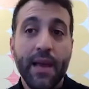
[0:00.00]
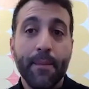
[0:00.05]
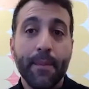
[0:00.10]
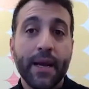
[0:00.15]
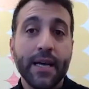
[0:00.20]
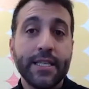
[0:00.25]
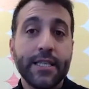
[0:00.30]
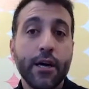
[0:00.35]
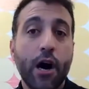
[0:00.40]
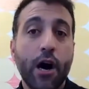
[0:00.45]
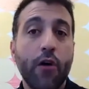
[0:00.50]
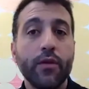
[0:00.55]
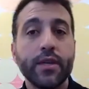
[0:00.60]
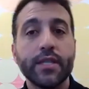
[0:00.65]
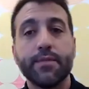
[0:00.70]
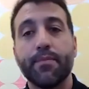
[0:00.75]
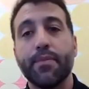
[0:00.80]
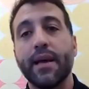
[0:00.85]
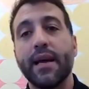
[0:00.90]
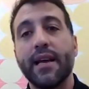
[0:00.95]
Because he always
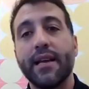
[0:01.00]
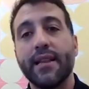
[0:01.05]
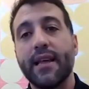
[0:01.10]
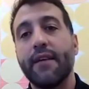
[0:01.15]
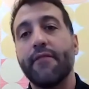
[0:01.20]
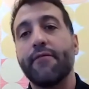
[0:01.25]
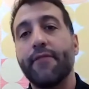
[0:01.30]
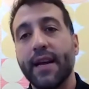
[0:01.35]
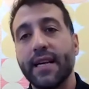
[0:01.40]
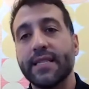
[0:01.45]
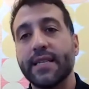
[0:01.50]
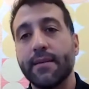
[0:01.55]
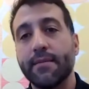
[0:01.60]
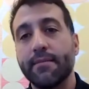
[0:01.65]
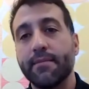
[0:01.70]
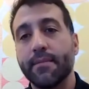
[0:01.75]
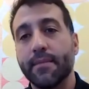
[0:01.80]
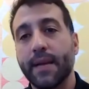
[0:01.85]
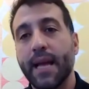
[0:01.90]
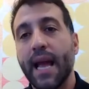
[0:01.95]
played a
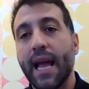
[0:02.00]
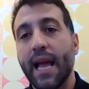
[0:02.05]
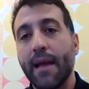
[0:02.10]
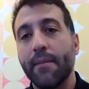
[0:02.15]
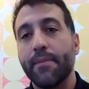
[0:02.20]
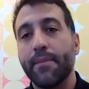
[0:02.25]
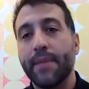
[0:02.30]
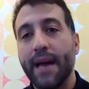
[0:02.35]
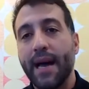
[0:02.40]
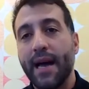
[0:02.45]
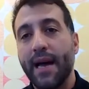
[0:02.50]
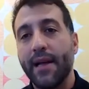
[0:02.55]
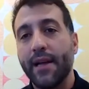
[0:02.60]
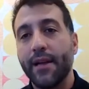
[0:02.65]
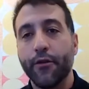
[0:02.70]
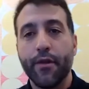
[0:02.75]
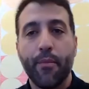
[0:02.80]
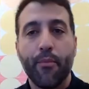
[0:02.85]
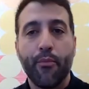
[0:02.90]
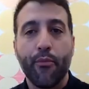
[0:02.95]
victim game that,
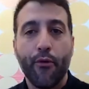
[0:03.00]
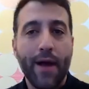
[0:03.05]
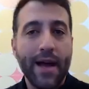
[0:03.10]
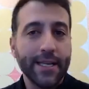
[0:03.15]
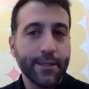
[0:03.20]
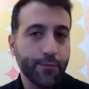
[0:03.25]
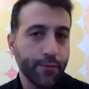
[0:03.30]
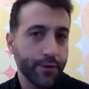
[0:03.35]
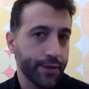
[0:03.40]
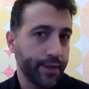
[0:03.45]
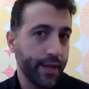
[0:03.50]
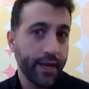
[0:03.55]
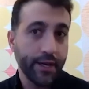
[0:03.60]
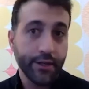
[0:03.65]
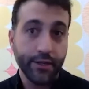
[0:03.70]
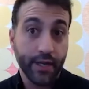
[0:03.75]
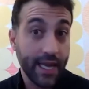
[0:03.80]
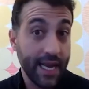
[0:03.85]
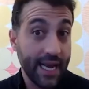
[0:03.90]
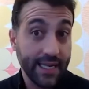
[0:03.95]
the press was there
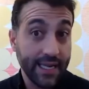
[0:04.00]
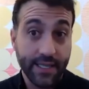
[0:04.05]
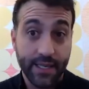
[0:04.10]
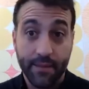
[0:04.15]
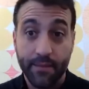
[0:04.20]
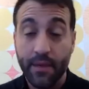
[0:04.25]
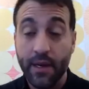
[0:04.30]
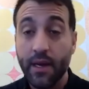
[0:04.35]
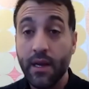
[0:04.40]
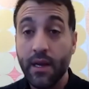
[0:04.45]
to catch him.